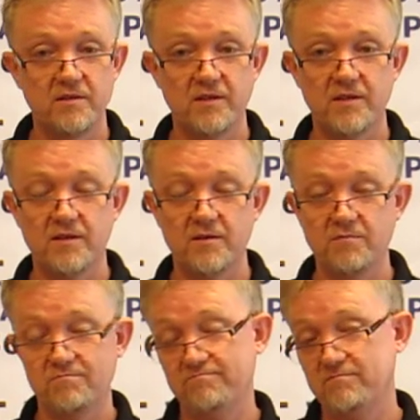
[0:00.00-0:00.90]
A
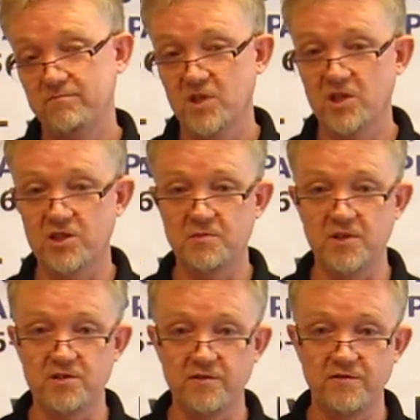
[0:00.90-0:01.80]
little
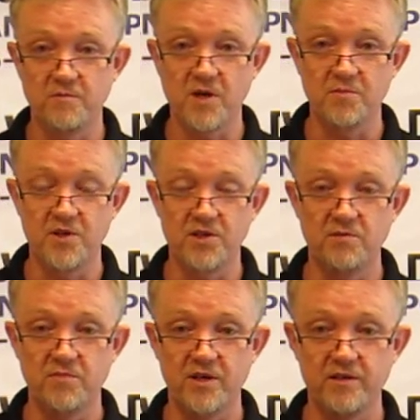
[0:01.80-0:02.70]
expensive in my opinion,
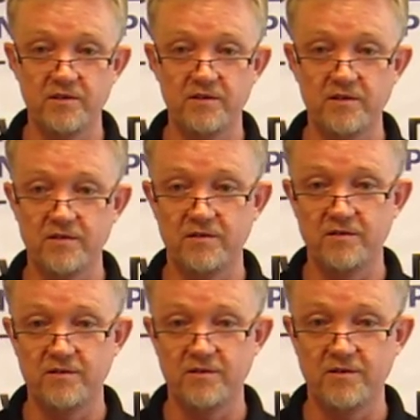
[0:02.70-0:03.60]
but
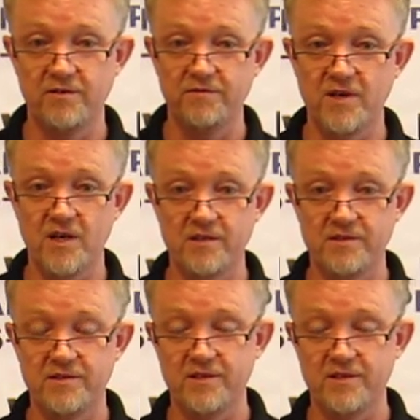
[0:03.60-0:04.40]
you've got